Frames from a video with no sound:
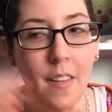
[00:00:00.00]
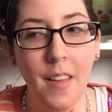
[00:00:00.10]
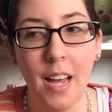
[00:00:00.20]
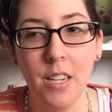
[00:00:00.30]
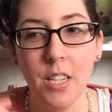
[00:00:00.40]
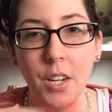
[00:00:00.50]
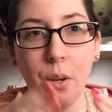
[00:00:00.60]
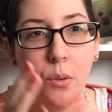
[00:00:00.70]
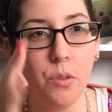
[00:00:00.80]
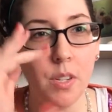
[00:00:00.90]
and they had to like
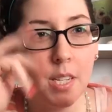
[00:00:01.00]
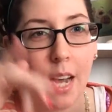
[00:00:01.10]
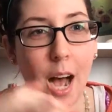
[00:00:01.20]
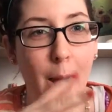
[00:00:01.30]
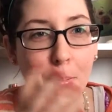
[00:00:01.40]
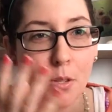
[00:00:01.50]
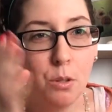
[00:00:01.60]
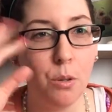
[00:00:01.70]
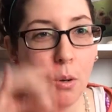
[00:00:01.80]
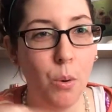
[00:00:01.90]
go through this like
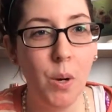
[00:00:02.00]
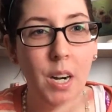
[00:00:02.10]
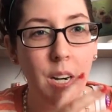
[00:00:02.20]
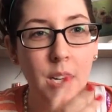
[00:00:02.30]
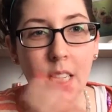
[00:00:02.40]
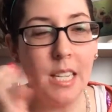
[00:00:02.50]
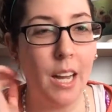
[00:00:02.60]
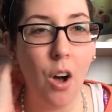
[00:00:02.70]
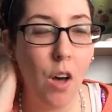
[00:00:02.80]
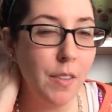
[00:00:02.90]
obstacle course and
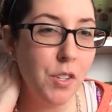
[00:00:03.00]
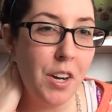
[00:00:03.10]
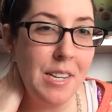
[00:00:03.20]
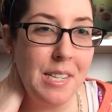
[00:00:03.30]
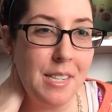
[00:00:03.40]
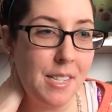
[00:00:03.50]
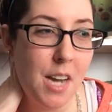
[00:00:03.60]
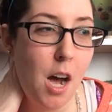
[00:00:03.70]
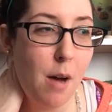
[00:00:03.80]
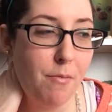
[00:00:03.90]
like all this crazy
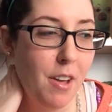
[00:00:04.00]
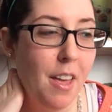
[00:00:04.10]
stuff.